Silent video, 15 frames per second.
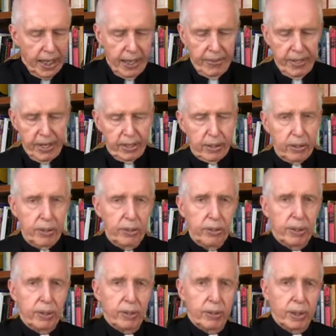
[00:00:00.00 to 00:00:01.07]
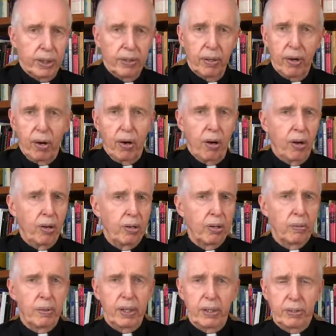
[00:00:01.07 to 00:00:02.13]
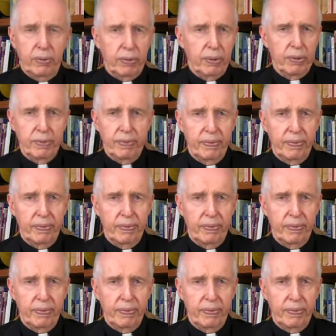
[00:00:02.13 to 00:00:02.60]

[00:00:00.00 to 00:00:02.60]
and they allude to it all the way through.